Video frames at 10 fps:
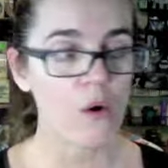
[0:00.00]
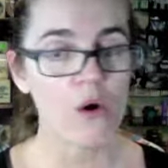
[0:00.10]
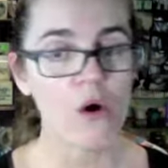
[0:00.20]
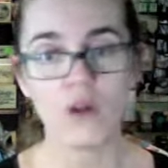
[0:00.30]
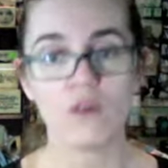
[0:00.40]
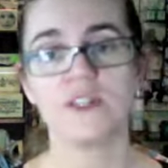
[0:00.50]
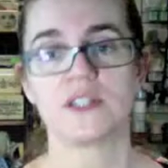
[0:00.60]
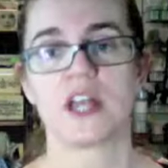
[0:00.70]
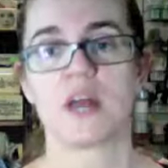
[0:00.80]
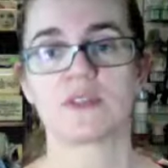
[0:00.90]
all of these
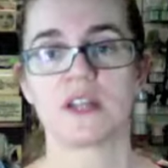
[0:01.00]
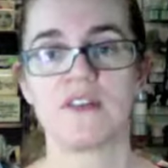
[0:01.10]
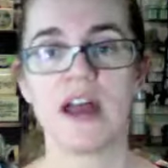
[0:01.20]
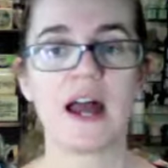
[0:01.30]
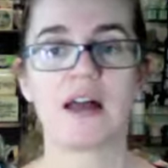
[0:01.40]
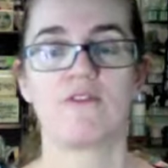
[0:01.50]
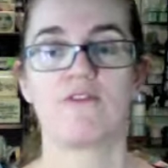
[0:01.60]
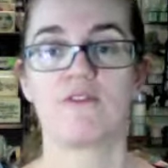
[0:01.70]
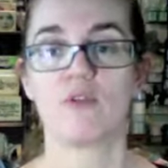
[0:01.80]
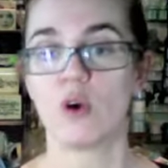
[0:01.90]
stamps that I've had
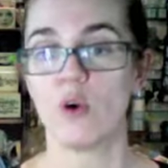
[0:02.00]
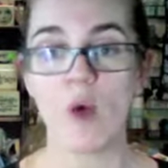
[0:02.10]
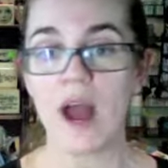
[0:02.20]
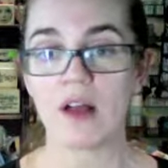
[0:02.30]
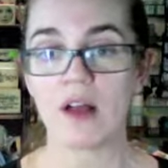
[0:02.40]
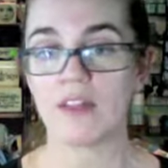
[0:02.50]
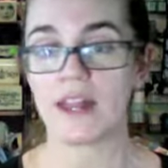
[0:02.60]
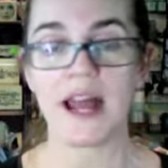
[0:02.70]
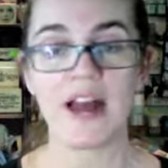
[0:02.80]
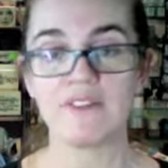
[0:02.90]
for a while and I
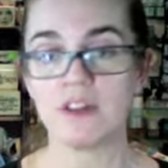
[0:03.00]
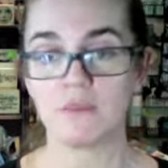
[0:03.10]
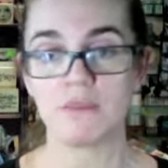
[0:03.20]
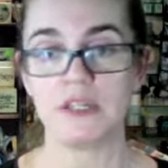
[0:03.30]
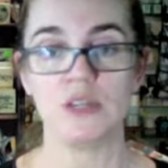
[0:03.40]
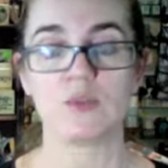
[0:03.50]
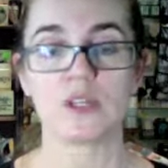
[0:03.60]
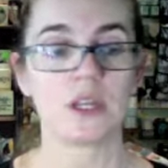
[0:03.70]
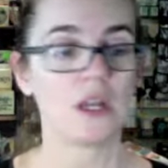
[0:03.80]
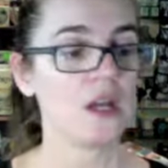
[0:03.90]
have not been
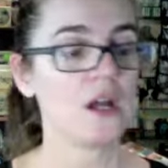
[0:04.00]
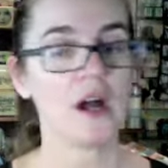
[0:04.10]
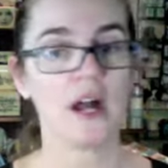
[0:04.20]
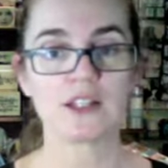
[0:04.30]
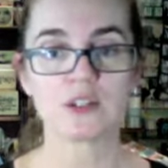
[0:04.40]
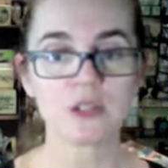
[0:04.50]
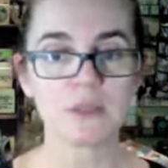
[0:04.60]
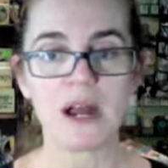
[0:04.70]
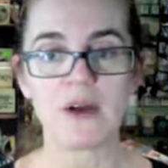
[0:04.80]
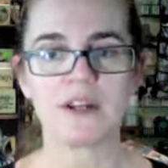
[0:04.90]
using. I took them
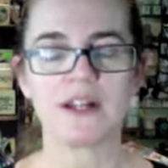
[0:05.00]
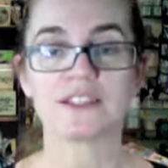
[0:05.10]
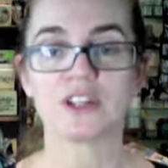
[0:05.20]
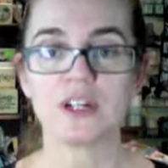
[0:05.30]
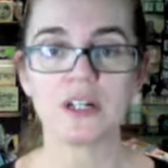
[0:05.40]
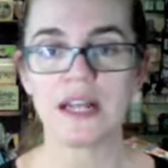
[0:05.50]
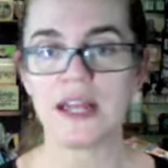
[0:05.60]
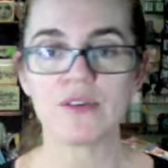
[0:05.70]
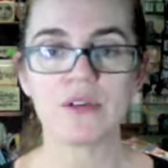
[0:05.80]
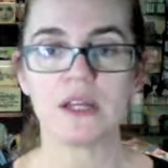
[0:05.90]
out and I started
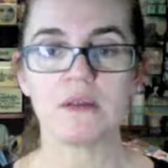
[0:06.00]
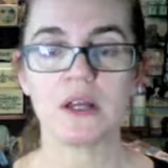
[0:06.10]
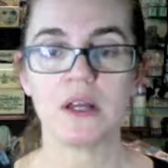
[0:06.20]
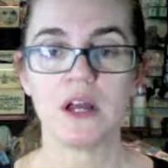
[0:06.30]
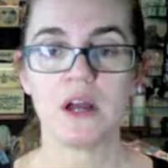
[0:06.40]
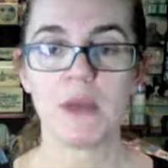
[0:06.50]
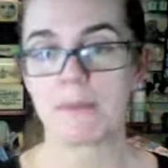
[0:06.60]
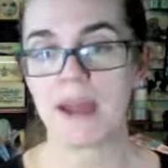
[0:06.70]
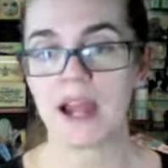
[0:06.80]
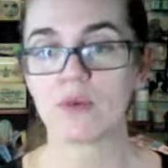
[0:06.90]
layering my
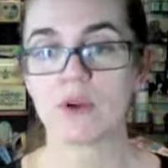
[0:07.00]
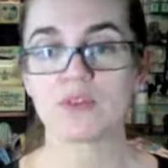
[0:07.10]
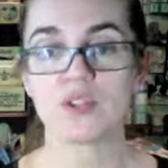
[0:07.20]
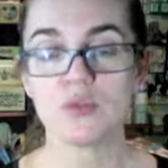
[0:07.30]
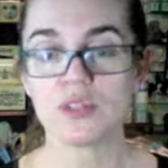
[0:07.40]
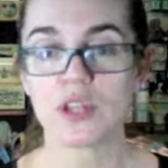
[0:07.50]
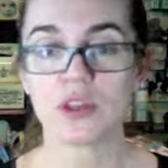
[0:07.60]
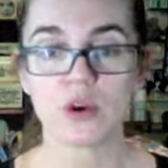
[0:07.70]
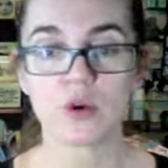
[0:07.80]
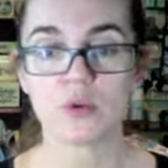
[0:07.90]
backgrounds using
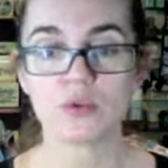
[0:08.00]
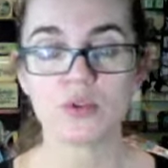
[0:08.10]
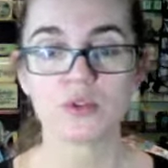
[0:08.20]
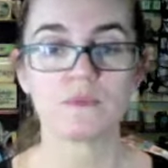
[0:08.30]
those.